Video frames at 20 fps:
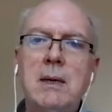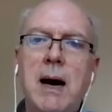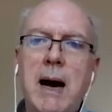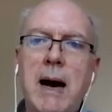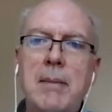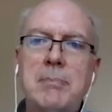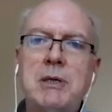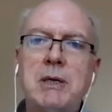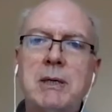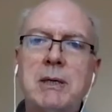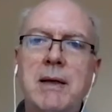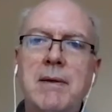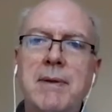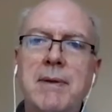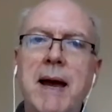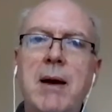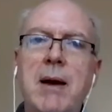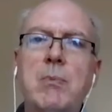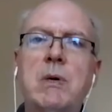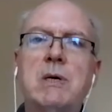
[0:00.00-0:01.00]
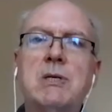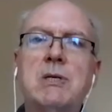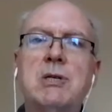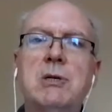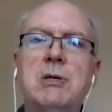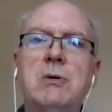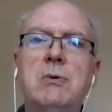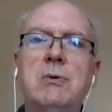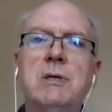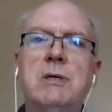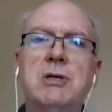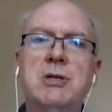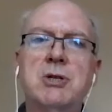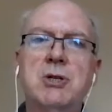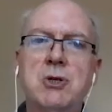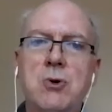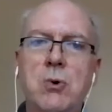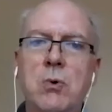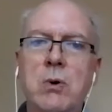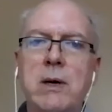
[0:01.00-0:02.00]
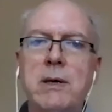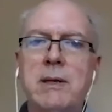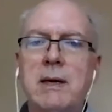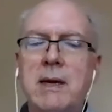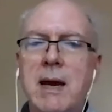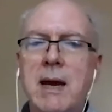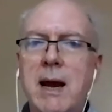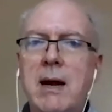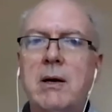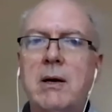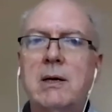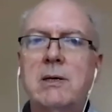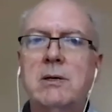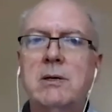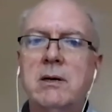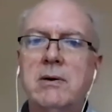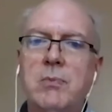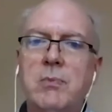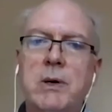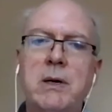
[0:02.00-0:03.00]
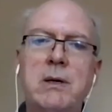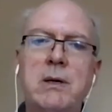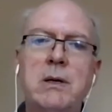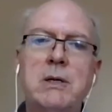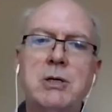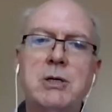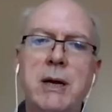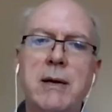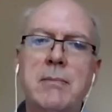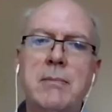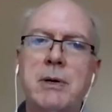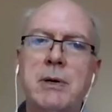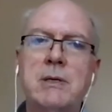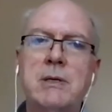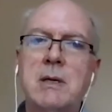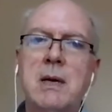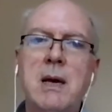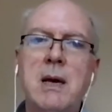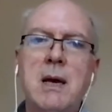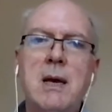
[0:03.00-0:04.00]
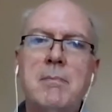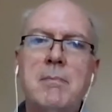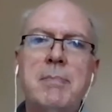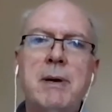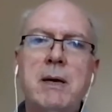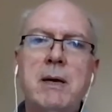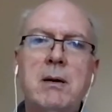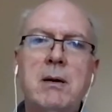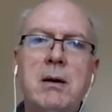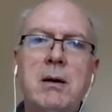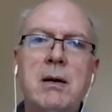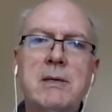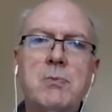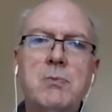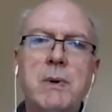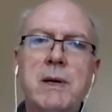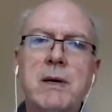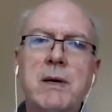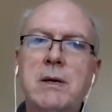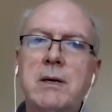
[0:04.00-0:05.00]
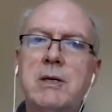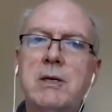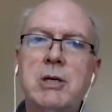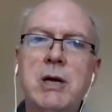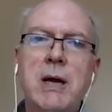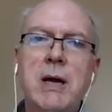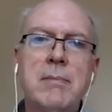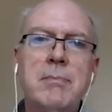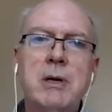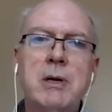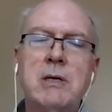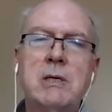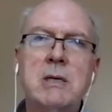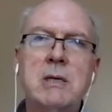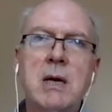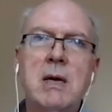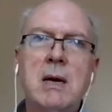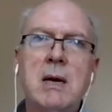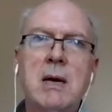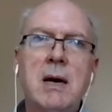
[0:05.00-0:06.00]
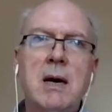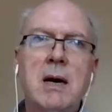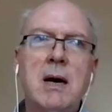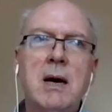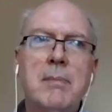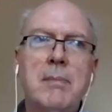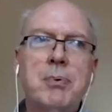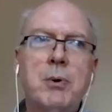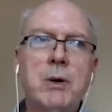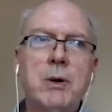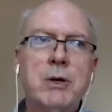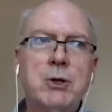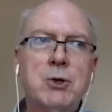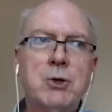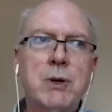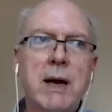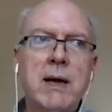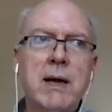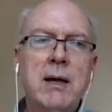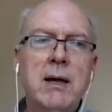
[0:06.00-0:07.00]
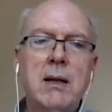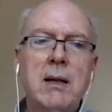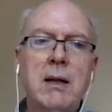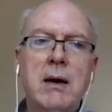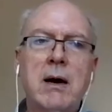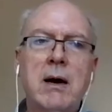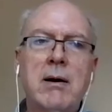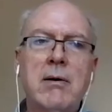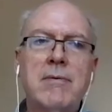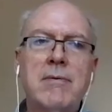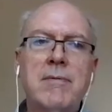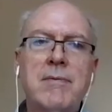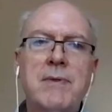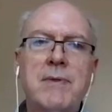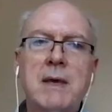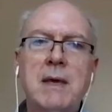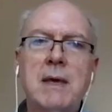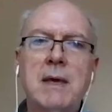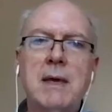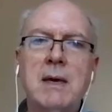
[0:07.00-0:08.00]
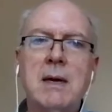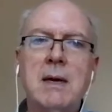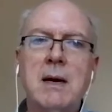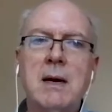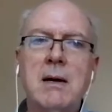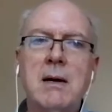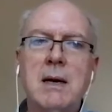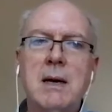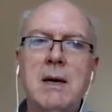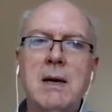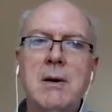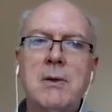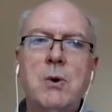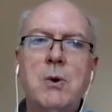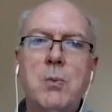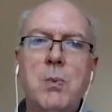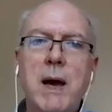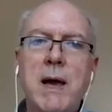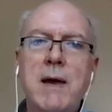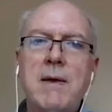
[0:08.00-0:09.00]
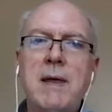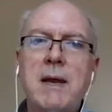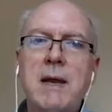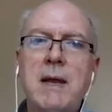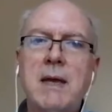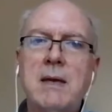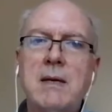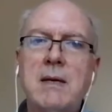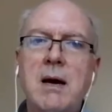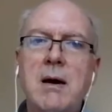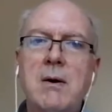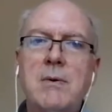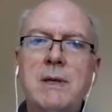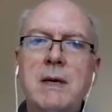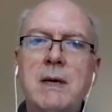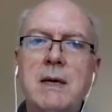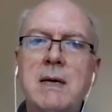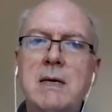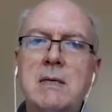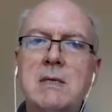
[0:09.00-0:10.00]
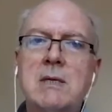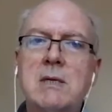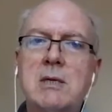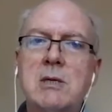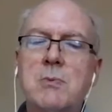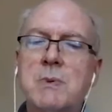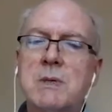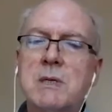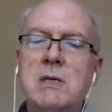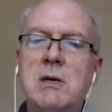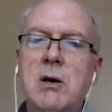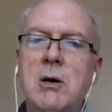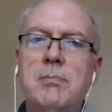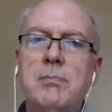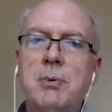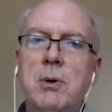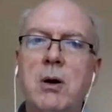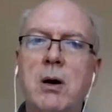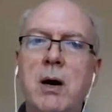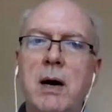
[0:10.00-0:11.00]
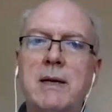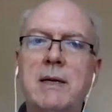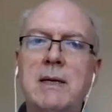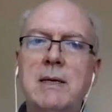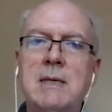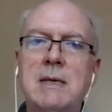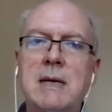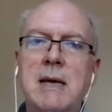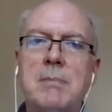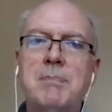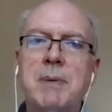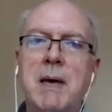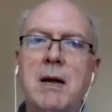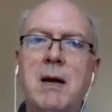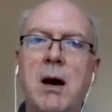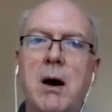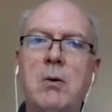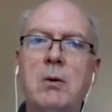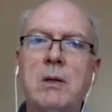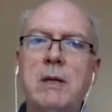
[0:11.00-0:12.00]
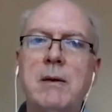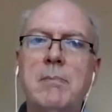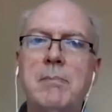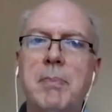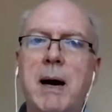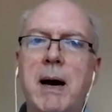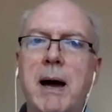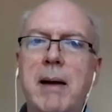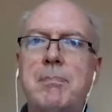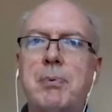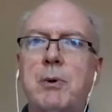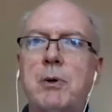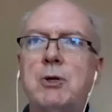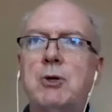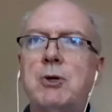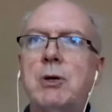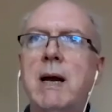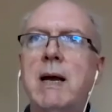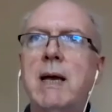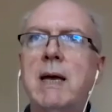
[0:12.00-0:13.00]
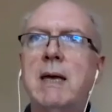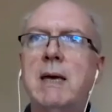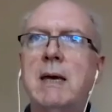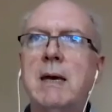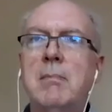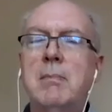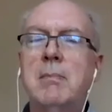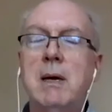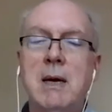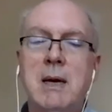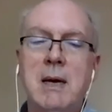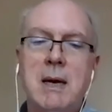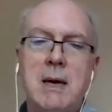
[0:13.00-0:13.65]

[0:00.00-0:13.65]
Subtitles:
object, and that was to destroy the character of Whitaker Chambers, because Whitaker Chambers' portrayal of the way that he'd known the Hisses was so broad and deep that only by portraying him